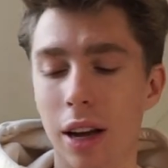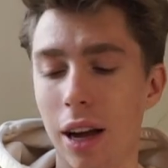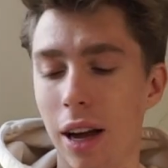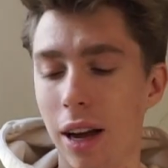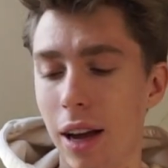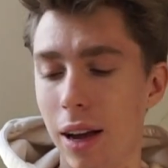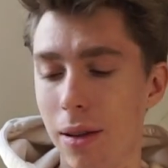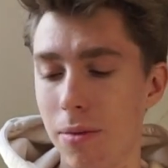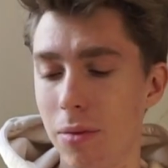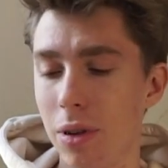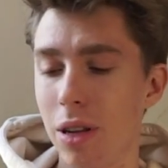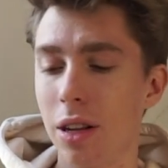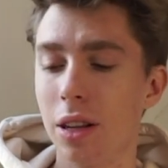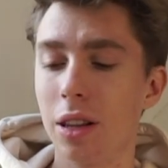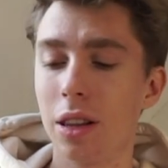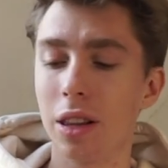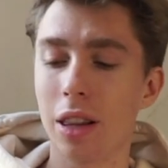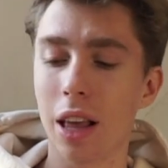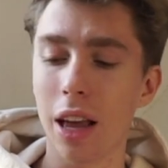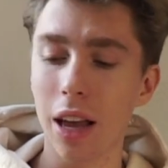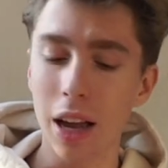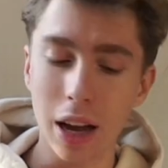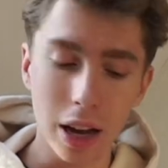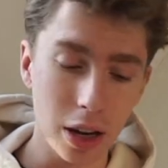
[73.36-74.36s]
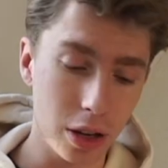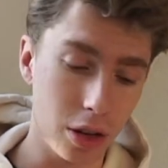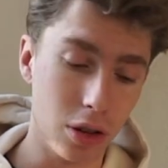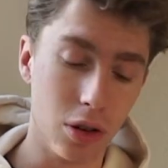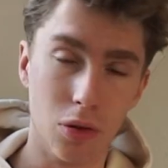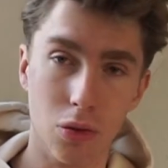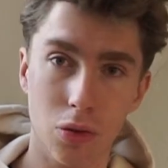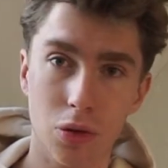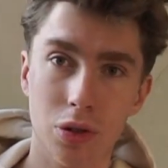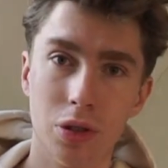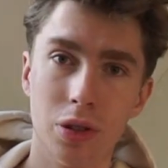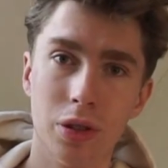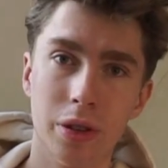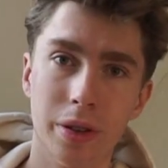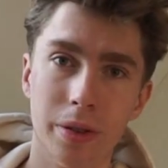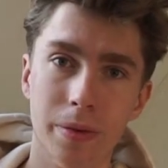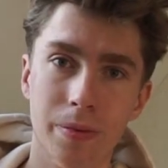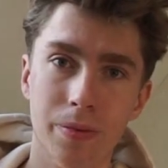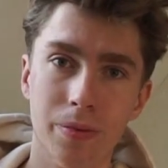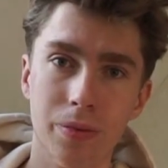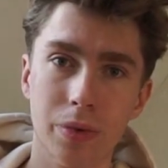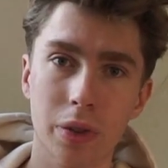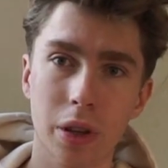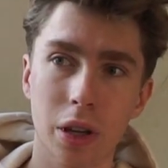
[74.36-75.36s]
I mean they are used,
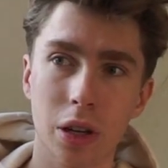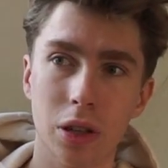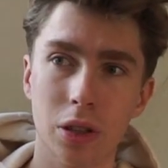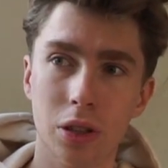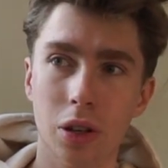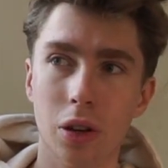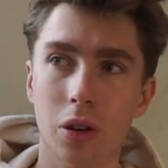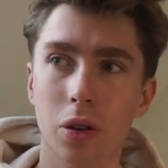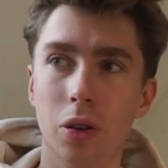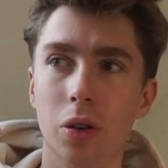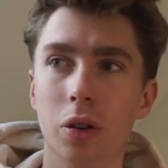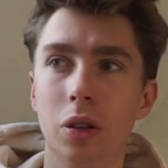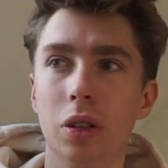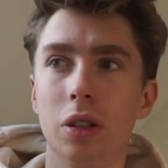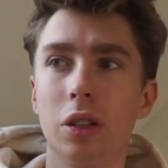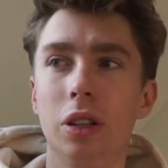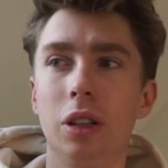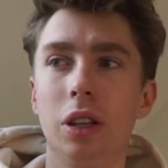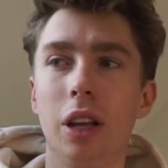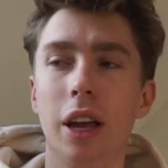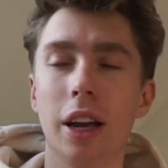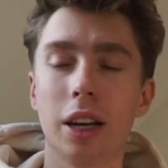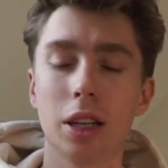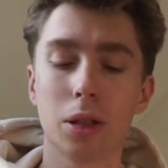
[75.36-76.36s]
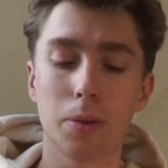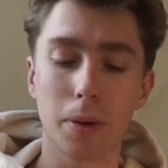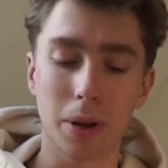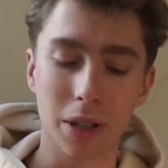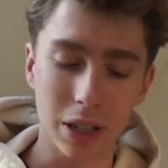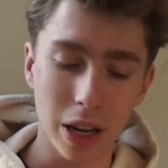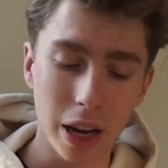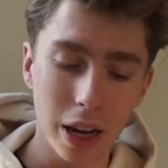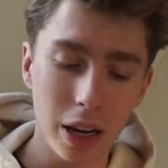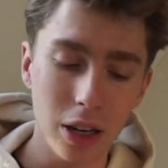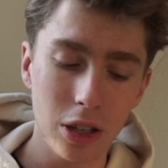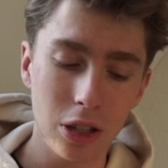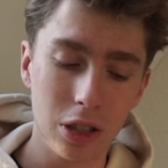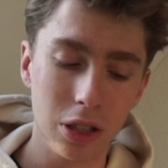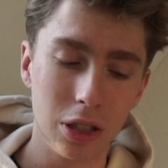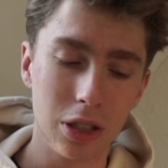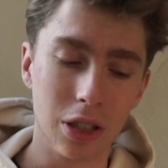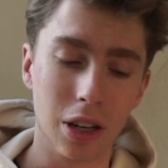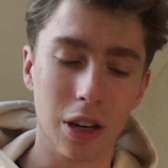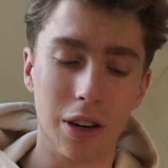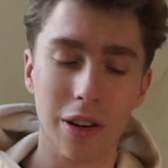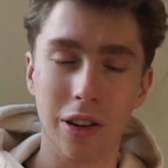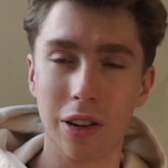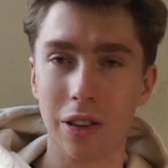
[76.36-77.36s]
so the expectations
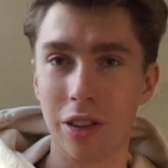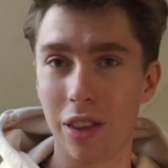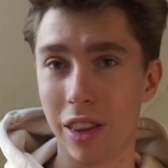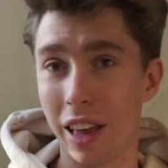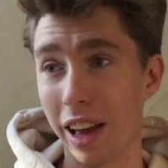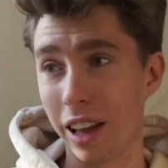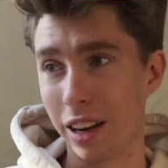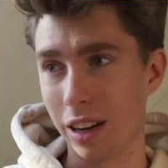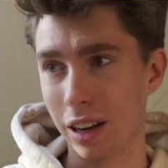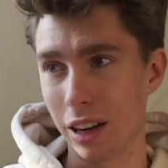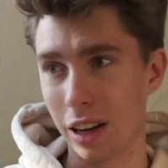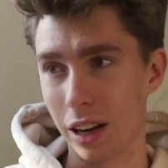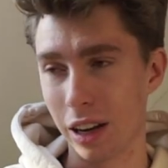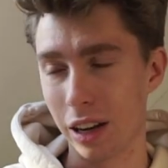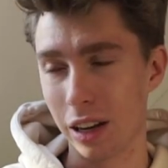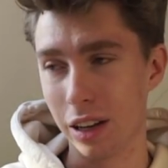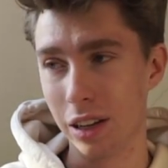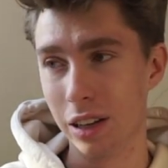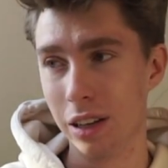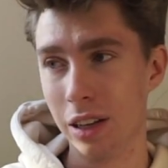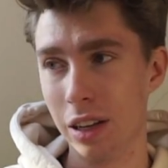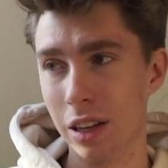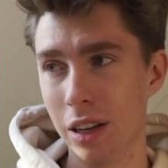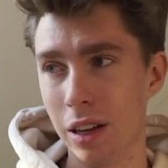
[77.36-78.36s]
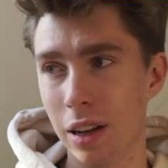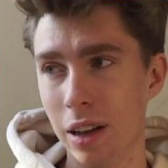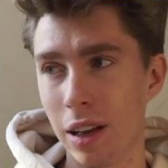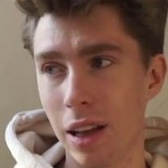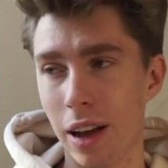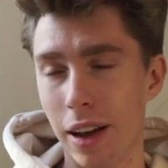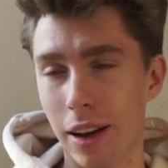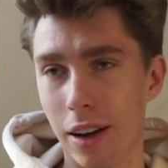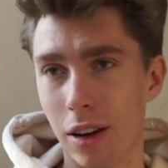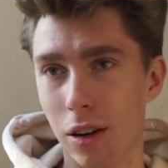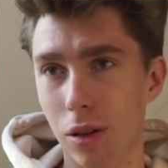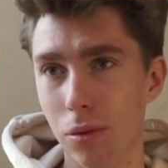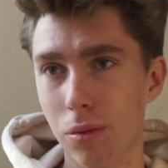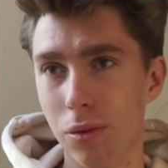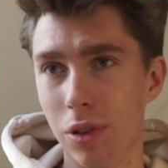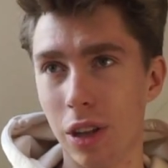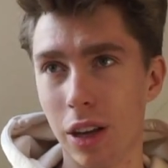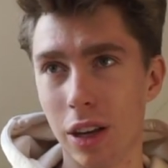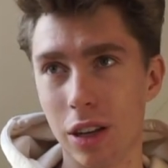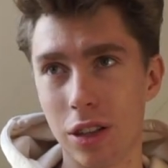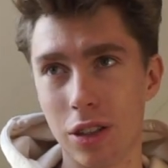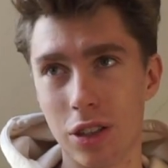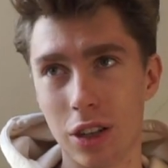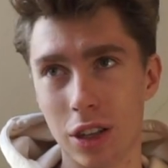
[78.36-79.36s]
are not that high. I hope
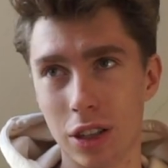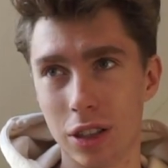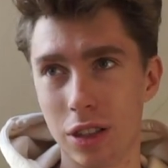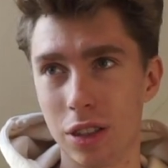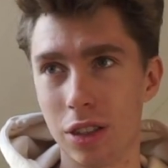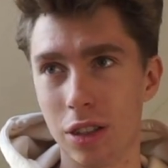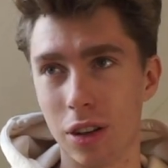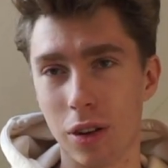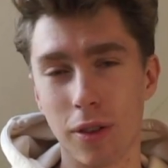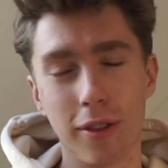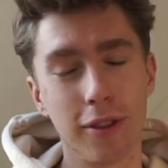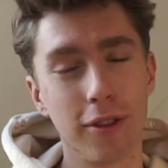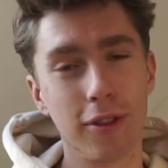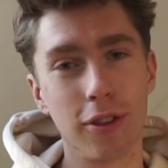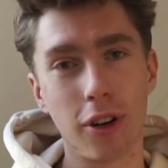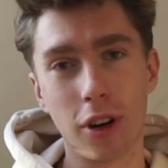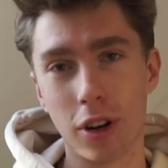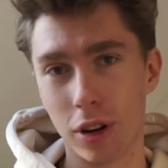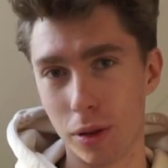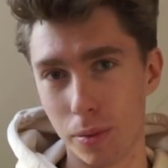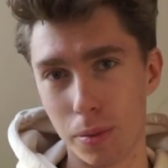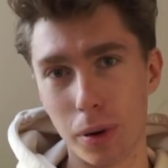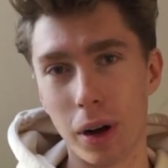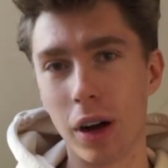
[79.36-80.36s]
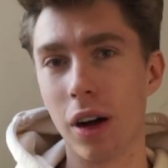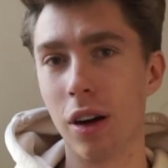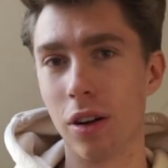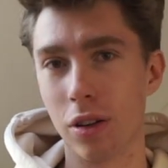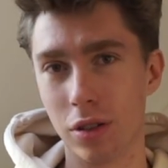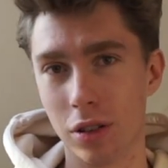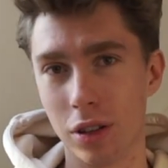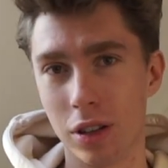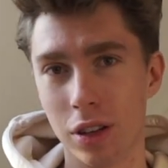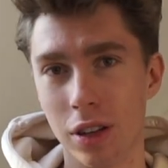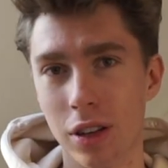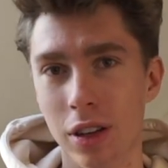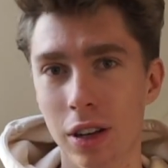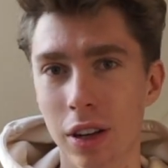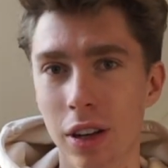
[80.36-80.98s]
they just don't fall apart.